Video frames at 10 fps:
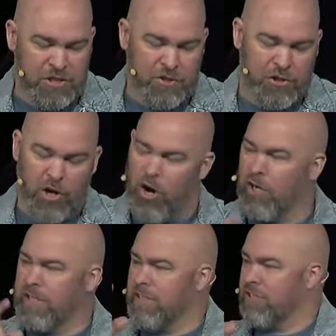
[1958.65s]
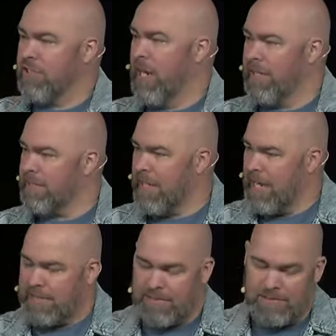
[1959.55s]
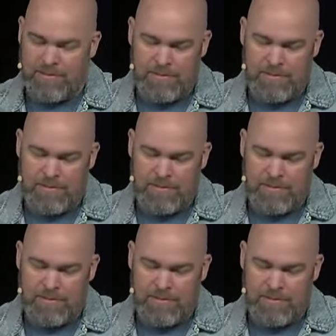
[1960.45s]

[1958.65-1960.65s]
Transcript: your calling to shine as lights